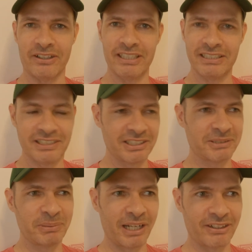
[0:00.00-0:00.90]
It's
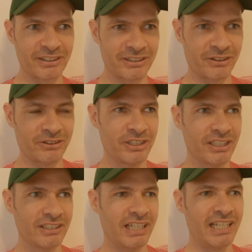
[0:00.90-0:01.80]
just better, you know.
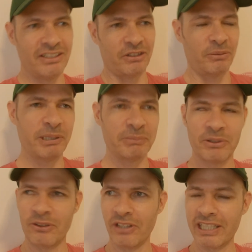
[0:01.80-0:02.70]
And, you know, people
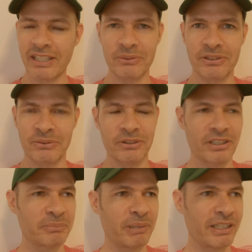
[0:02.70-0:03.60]
don't like it when you're really
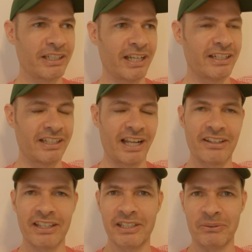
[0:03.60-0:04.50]
opinionated and act
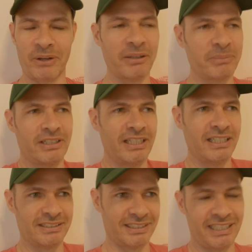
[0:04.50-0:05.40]
like you're right, but it
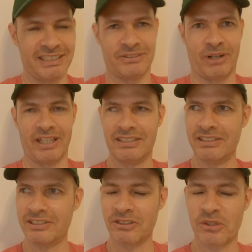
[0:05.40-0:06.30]
is right. It's
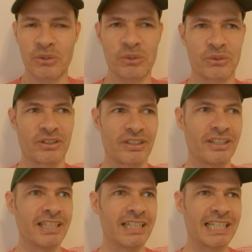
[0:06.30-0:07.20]
just the truth.
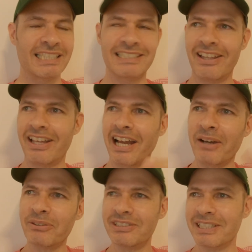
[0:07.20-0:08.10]
It's like I
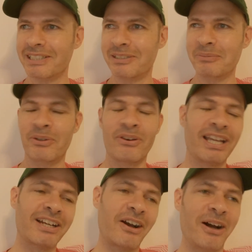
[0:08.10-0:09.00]
was seeing some
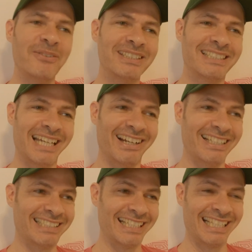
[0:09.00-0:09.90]
great commentary
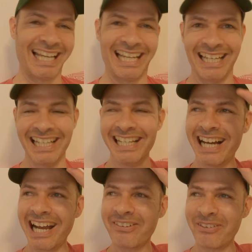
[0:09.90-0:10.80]
today.
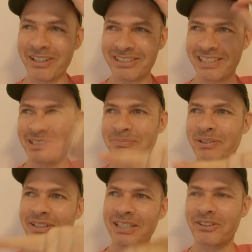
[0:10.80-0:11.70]
I watched this
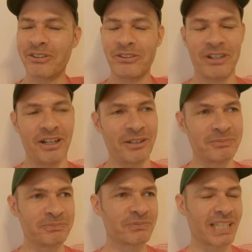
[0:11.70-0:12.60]

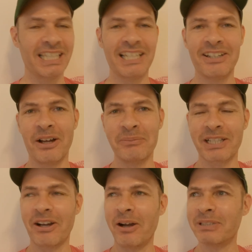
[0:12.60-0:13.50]
political economic
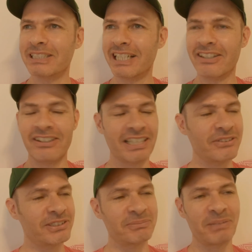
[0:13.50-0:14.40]
commentator, and he
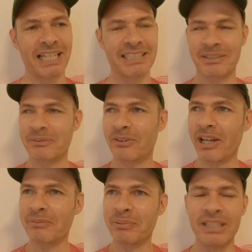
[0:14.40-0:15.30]
was making some
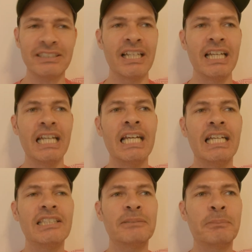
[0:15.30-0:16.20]
great points.
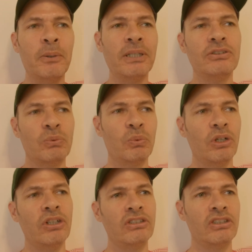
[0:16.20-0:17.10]
His points
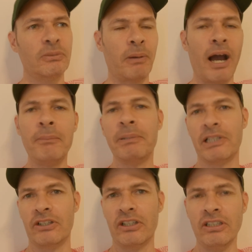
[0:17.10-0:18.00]
weren't
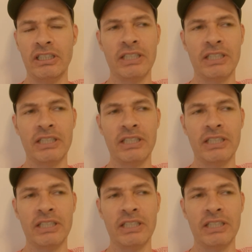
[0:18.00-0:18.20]
popular.